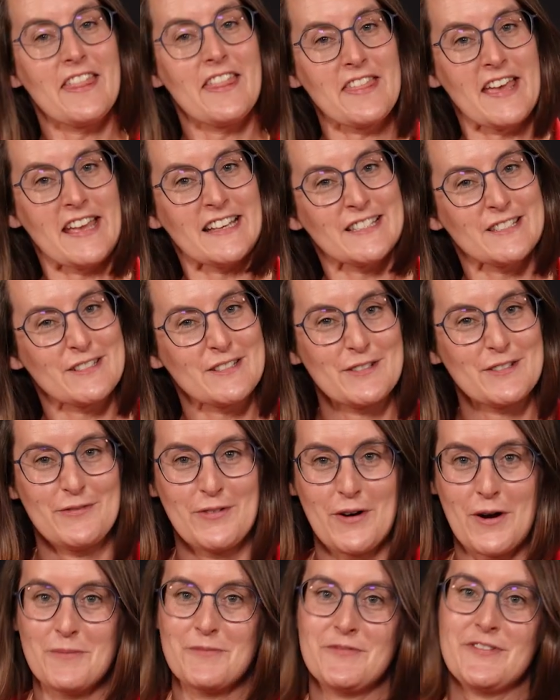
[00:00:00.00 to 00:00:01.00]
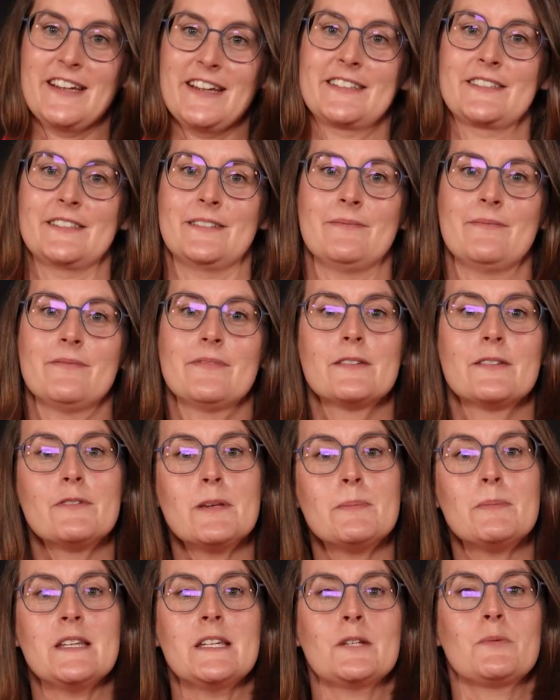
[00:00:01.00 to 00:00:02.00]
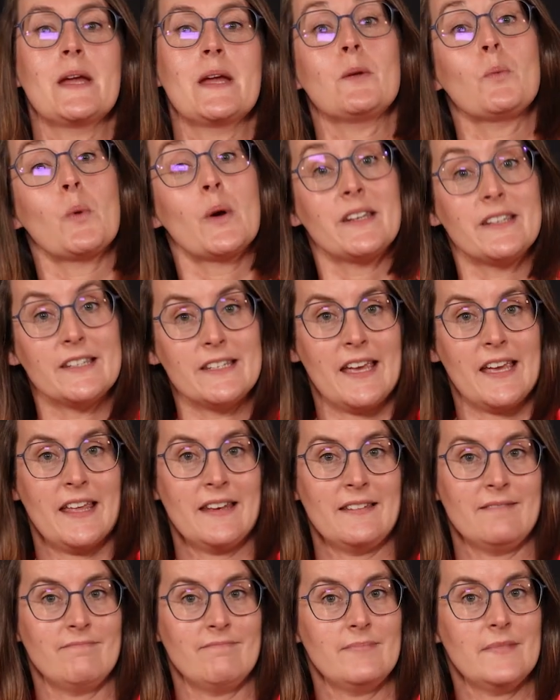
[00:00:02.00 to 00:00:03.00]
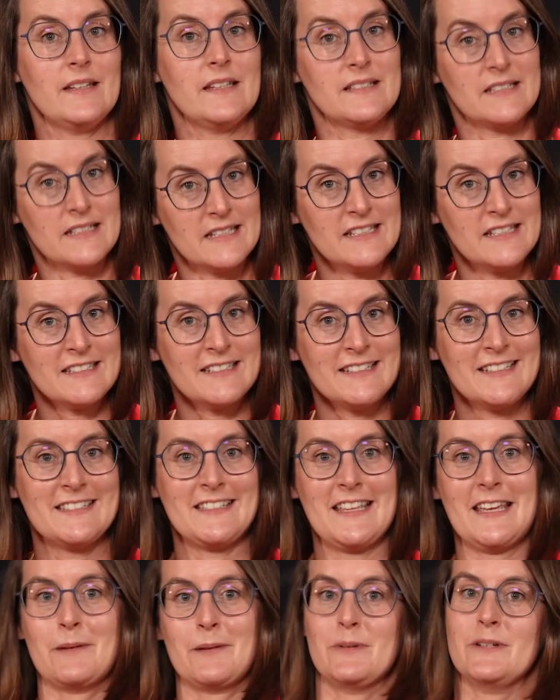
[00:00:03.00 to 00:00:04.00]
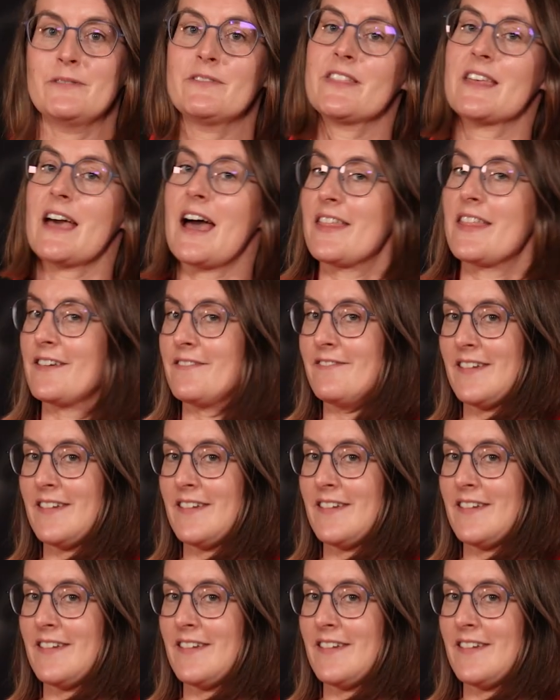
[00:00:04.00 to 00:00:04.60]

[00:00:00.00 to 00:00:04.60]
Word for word: Thanks to its form factor, the VP2110 is easily stackable with other